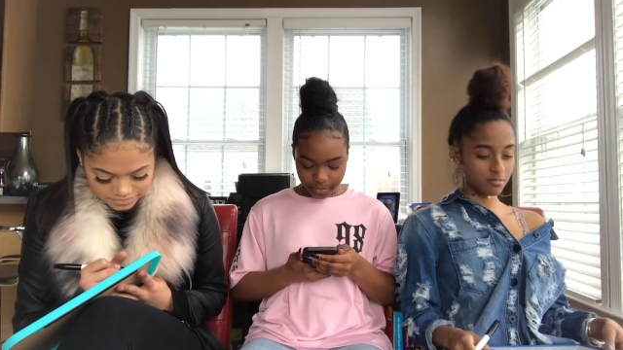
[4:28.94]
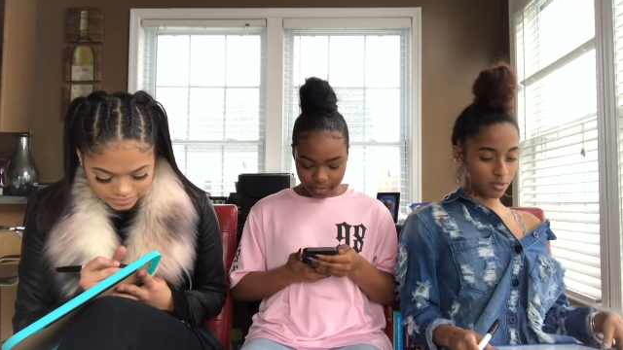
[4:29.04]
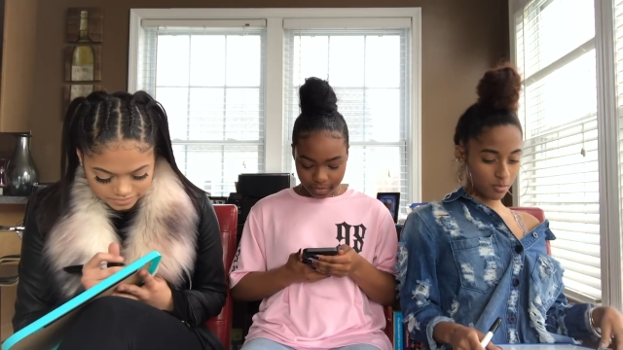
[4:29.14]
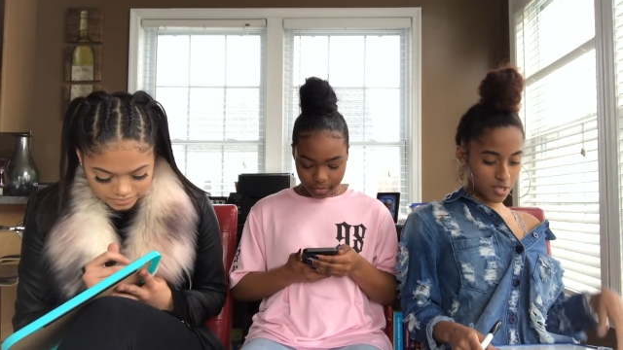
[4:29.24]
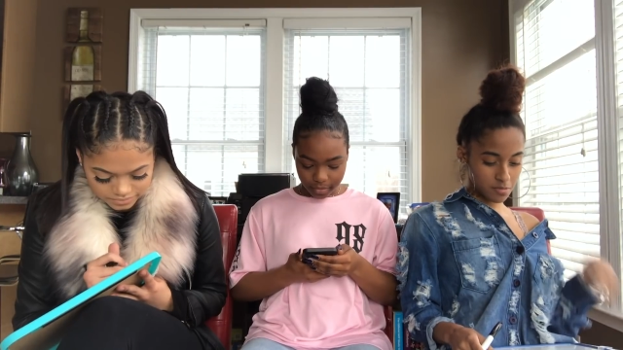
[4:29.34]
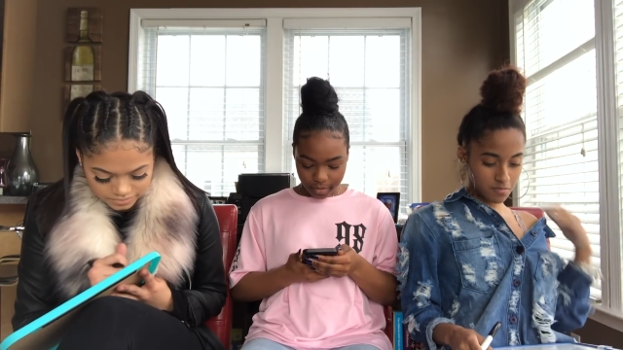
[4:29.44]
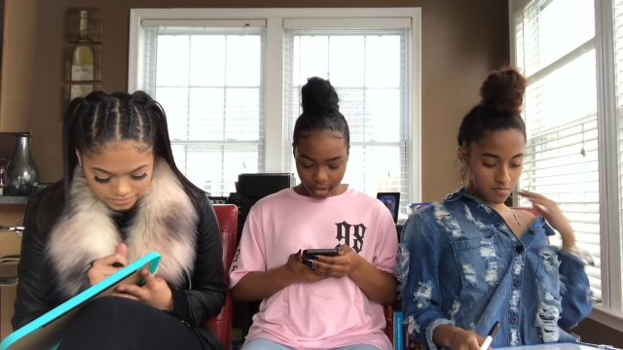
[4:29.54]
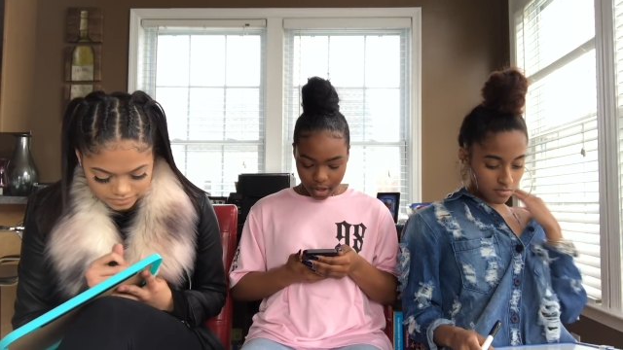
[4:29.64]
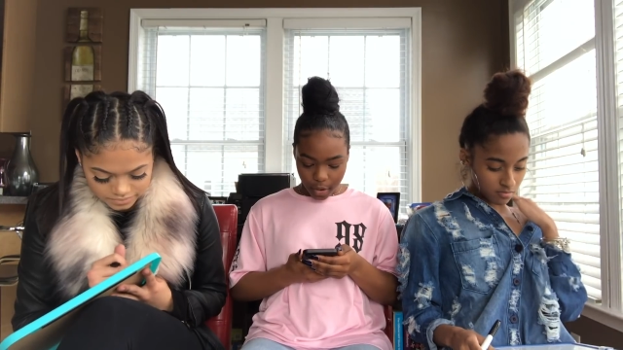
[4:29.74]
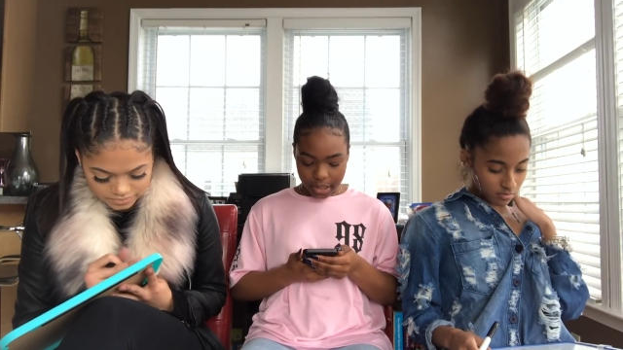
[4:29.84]
Speaker 1: let
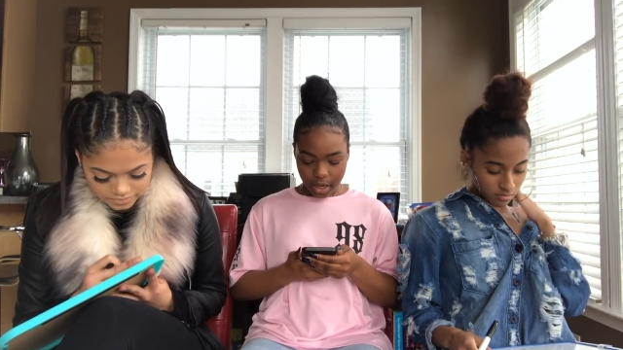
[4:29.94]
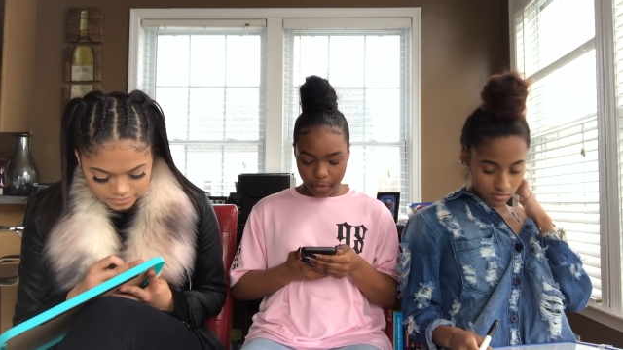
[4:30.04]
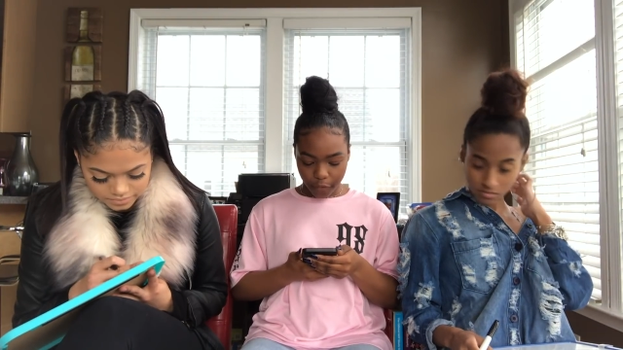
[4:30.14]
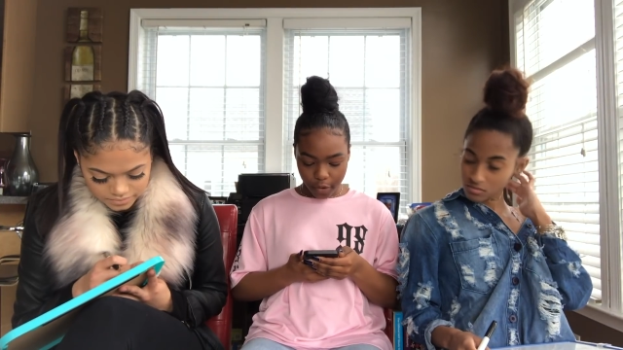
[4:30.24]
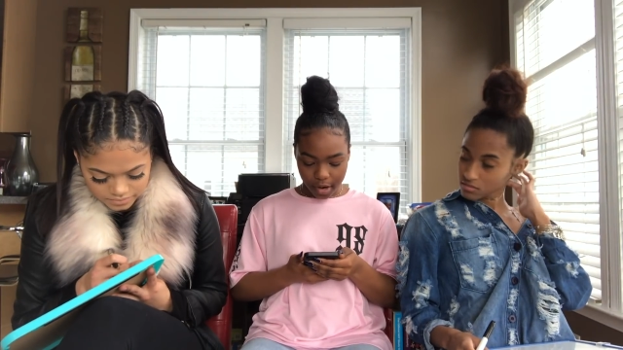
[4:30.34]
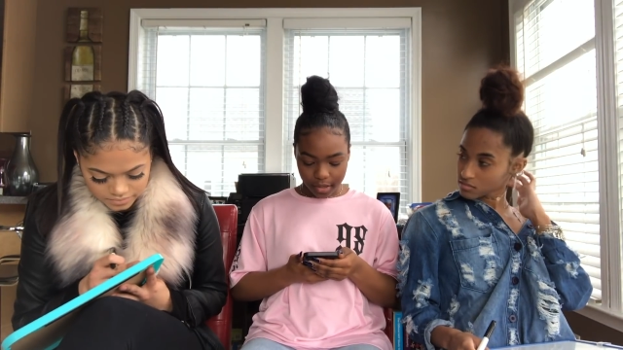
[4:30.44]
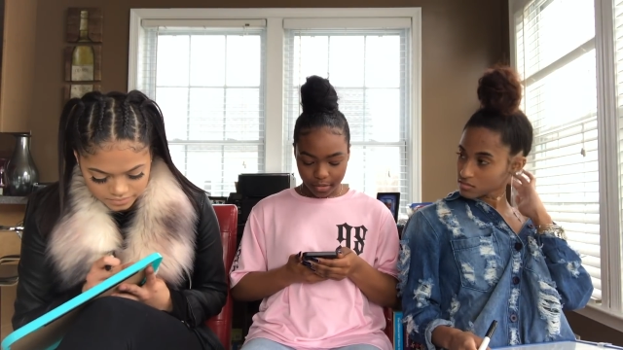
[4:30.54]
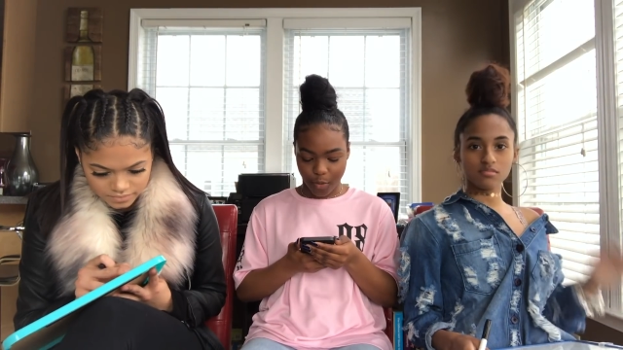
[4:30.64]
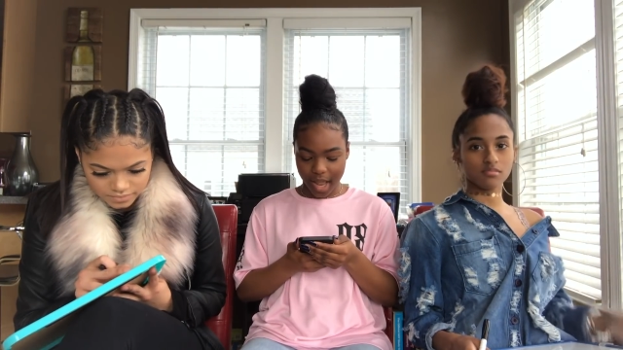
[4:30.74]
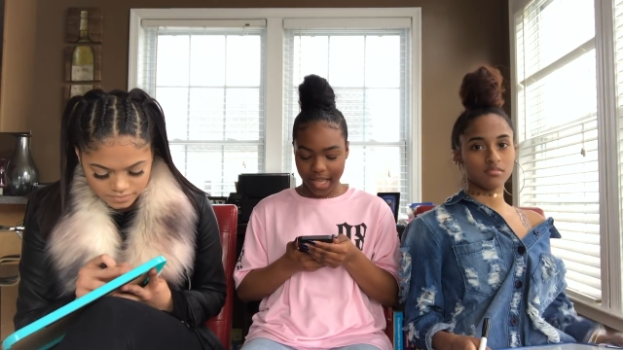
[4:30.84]
Question number four.
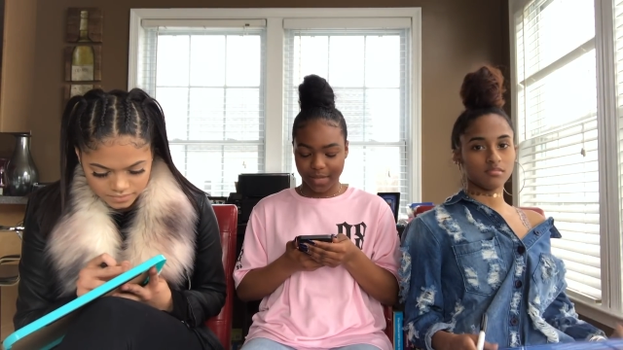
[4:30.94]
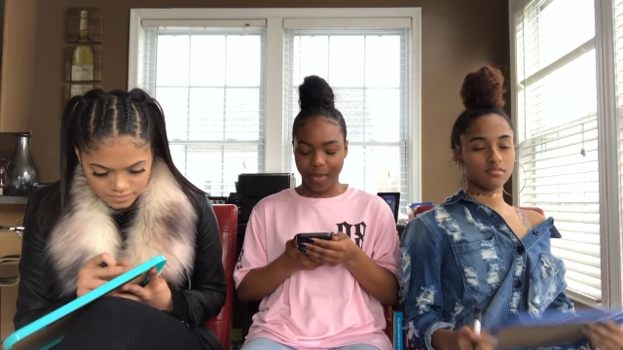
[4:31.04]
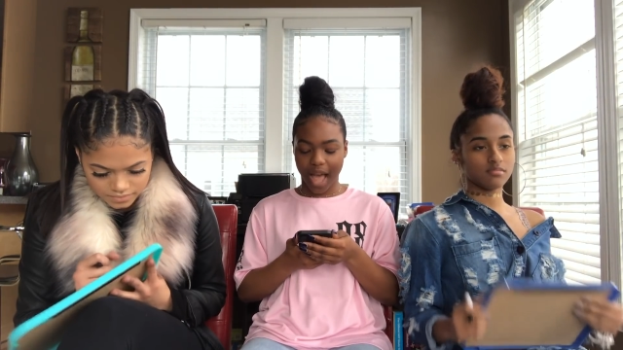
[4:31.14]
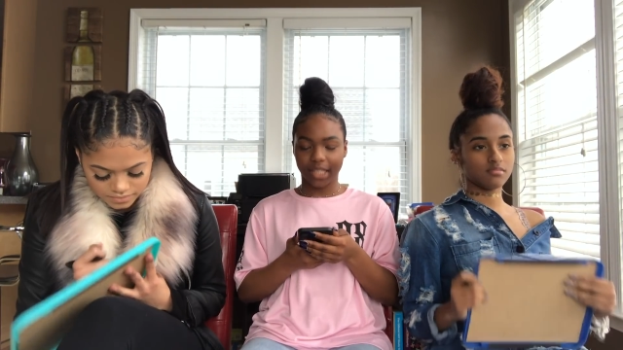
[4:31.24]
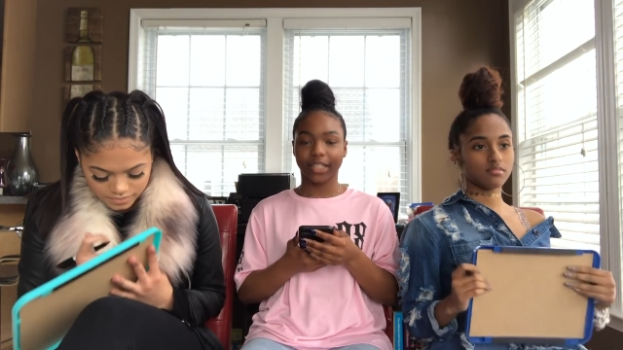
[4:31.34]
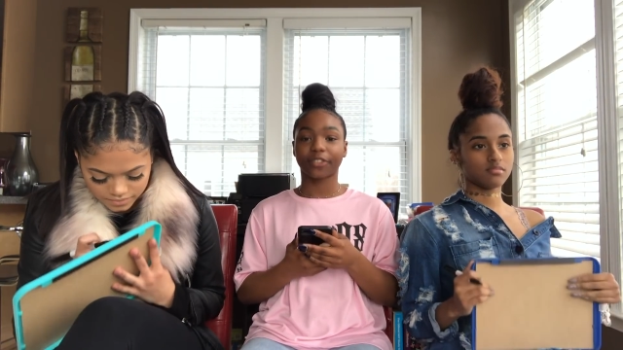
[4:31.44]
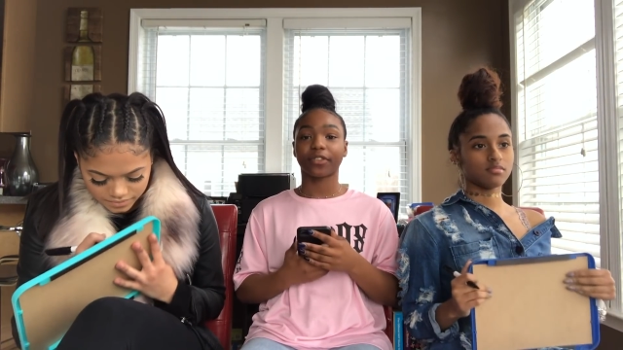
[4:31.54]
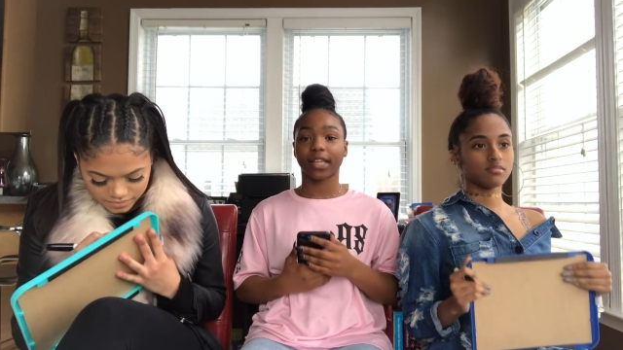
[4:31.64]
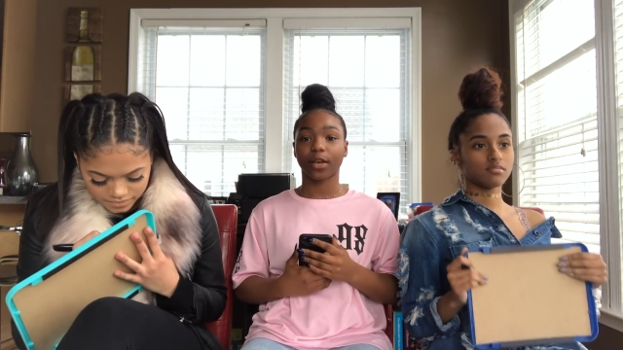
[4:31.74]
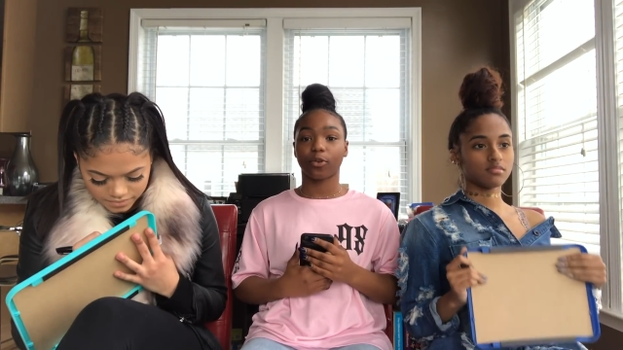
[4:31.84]
What is my
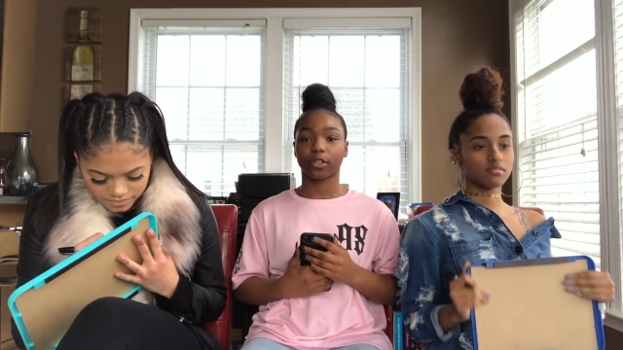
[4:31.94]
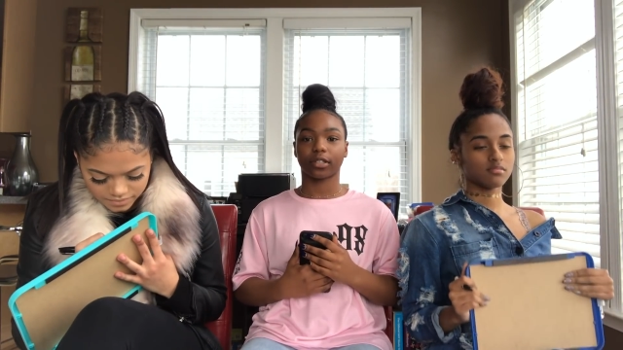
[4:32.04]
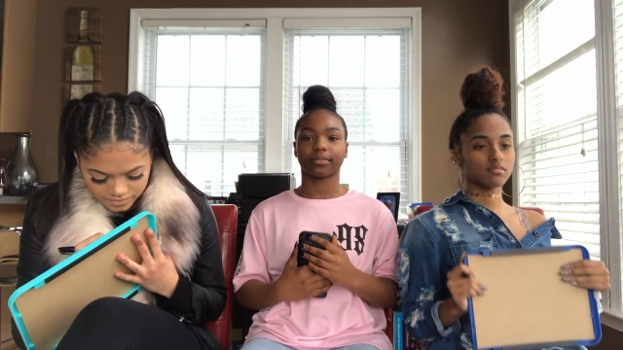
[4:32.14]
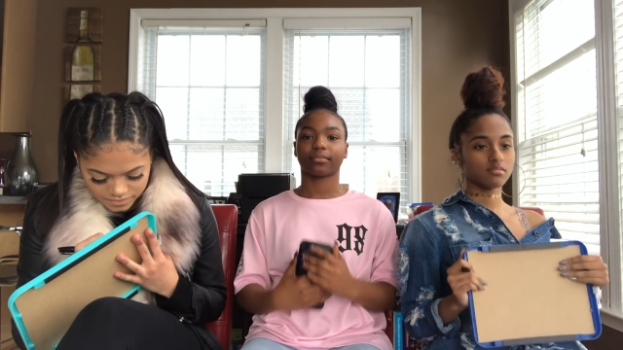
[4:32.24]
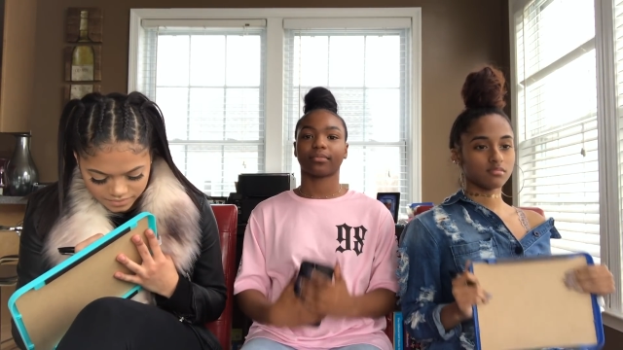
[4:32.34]
Chick-fil-A order?